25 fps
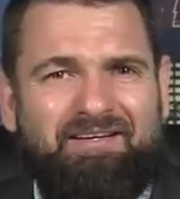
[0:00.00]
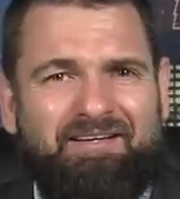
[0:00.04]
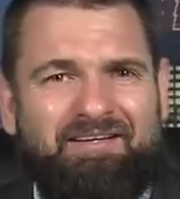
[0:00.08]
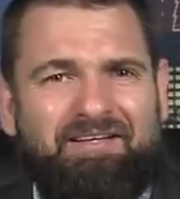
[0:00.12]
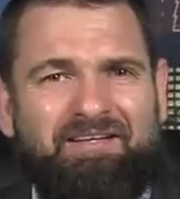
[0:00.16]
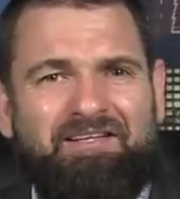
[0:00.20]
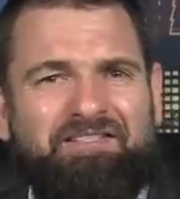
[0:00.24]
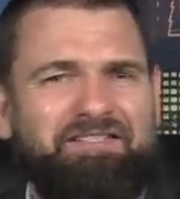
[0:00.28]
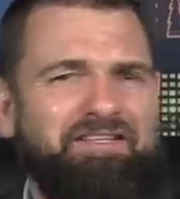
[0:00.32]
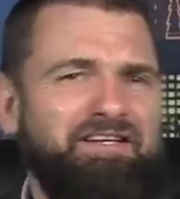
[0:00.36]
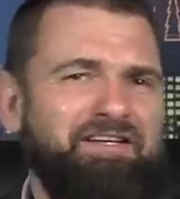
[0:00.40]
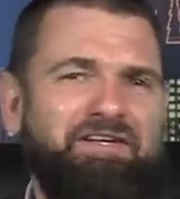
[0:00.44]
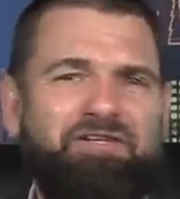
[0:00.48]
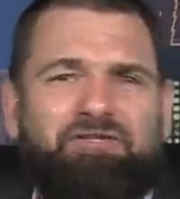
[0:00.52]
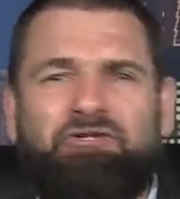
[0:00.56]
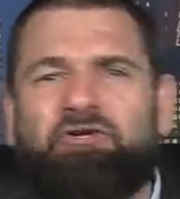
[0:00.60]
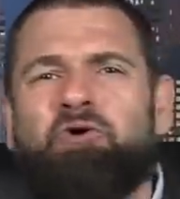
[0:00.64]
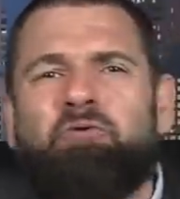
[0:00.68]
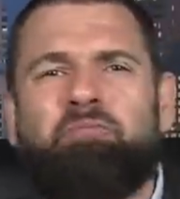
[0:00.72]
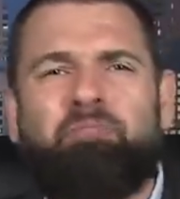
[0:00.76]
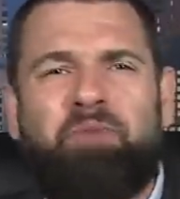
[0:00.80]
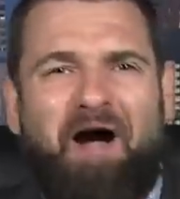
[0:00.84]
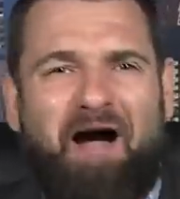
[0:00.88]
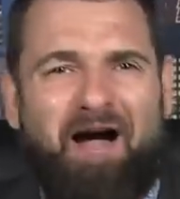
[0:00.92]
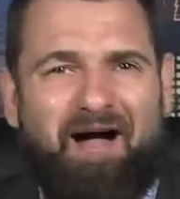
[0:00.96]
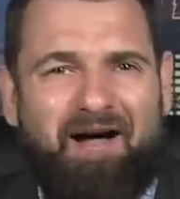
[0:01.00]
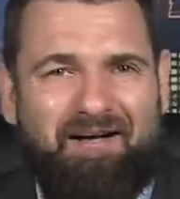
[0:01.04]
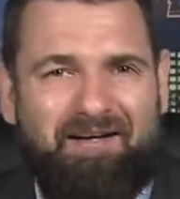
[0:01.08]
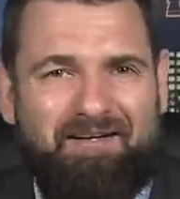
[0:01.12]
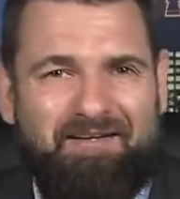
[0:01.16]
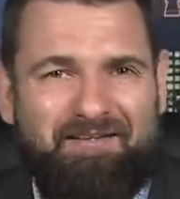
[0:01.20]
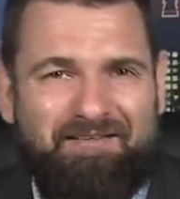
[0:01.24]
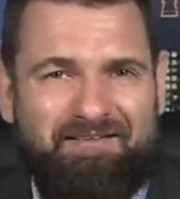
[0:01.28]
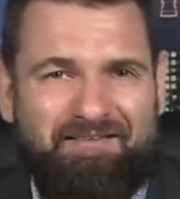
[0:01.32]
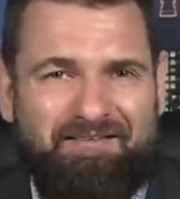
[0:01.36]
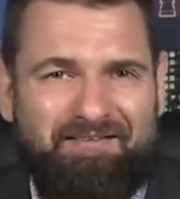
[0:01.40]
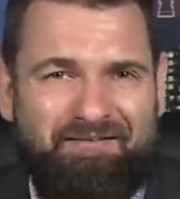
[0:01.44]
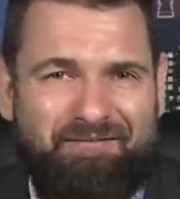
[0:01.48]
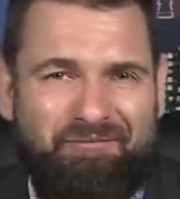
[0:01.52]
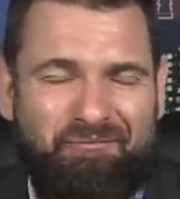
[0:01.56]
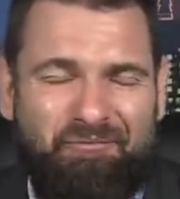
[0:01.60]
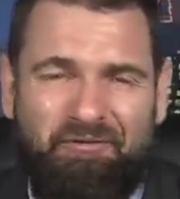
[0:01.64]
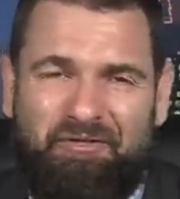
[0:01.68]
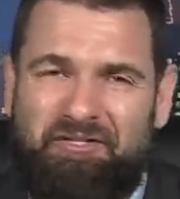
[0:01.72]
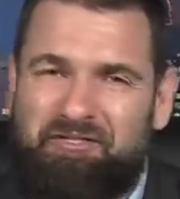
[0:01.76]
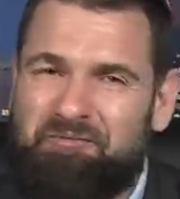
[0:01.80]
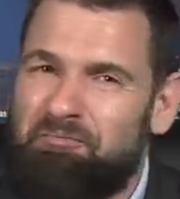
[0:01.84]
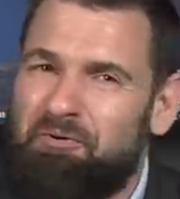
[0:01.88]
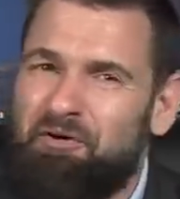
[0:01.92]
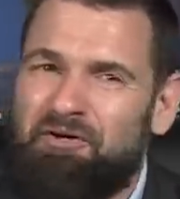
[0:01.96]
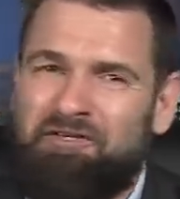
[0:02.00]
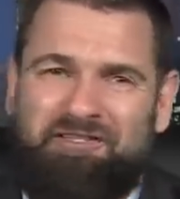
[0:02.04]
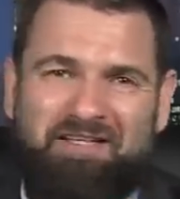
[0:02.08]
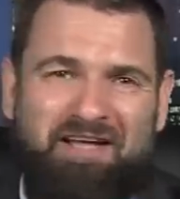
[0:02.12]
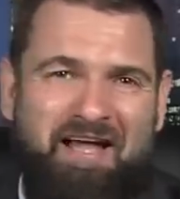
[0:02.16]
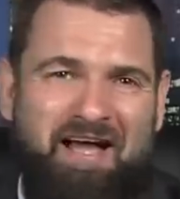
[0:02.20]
listening to Tupac. Well, this person